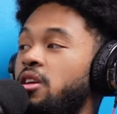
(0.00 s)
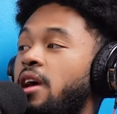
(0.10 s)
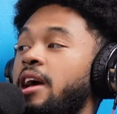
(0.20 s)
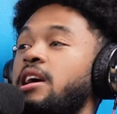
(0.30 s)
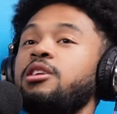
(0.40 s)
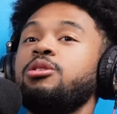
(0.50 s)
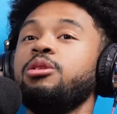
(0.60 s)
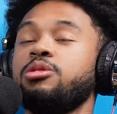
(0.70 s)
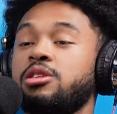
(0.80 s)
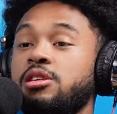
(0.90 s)
Did, I, I know he
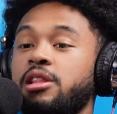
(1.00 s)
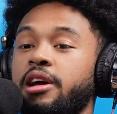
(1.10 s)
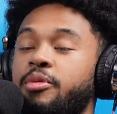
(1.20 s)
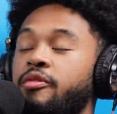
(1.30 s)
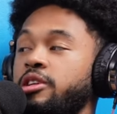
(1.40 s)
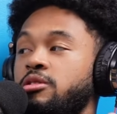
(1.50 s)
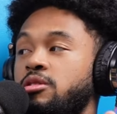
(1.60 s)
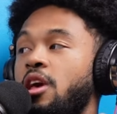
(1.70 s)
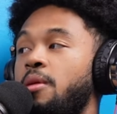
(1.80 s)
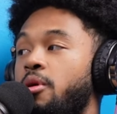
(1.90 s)
was a like a professional
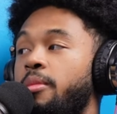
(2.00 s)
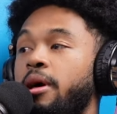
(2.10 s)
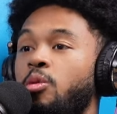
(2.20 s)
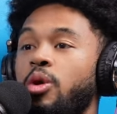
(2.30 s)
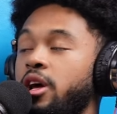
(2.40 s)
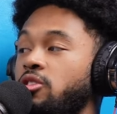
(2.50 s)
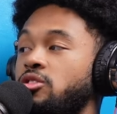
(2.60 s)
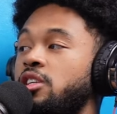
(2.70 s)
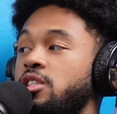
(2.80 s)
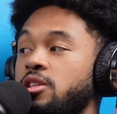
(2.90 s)
skateboarder, but like, what else
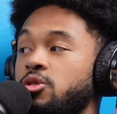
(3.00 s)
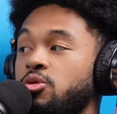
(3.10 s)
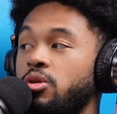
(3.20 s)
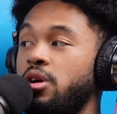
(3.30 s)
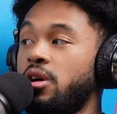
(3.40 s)
does he do?